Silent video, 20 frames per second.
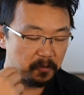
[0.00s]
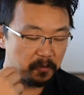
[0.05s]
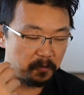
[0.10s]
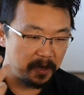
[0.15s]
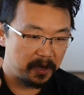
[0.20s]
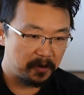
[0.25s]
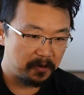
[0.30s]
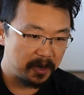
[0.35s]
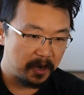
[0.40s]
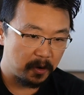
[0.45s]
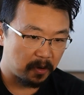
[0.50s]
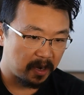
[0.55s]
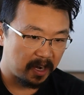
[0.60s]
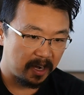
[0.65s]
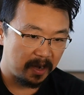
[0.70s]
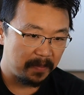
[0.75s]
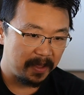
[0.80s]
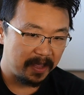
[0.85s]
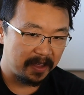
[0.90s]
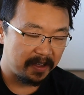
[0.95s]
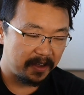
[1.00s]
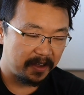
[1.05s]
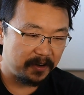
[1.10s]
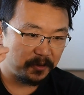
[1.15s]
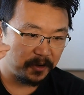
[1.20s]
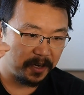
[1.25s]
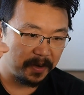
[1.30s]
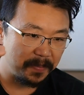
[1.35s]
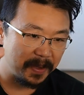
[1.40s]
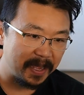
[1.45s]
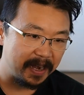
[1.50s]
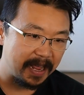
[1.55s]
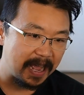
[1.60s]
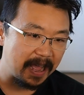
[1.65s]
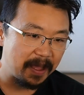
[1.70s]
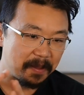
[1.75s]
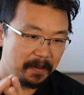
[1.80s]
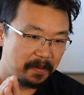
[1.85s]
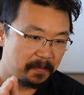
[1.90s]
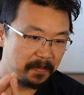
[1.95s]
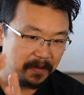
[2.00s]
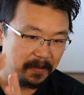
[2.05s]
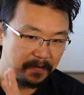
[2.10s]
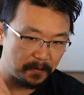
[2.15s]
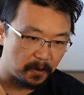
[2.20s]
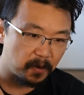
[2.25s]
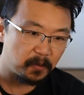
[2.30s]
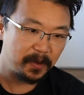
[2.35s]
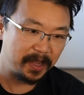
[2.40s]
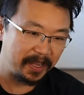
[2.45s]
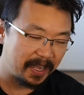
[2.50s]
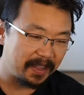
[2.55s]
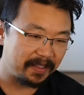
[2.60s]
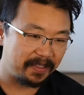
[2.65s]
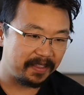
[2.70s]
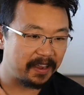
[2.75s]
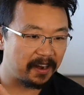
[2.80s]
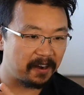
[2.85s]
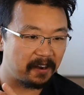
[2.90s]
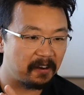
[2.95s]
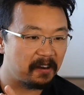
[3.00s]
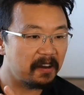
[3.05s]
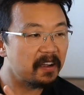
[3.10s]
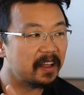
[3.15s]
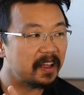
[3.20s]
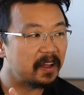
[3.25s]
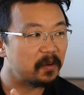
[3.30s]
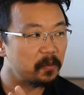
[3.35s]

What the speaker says: We don't know we're going to be 100, but before we get there,